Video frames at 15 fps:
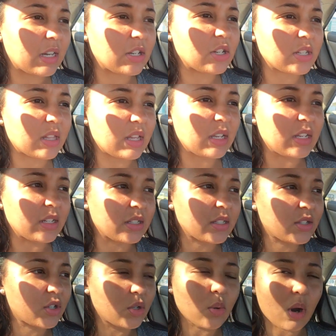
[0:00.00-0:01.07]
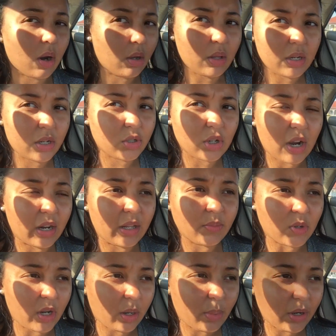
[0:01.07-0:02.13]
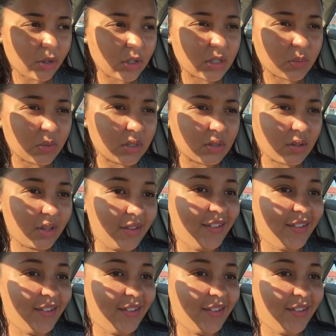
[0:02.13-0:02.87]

I just think it's too early to try to even talk about Christmas.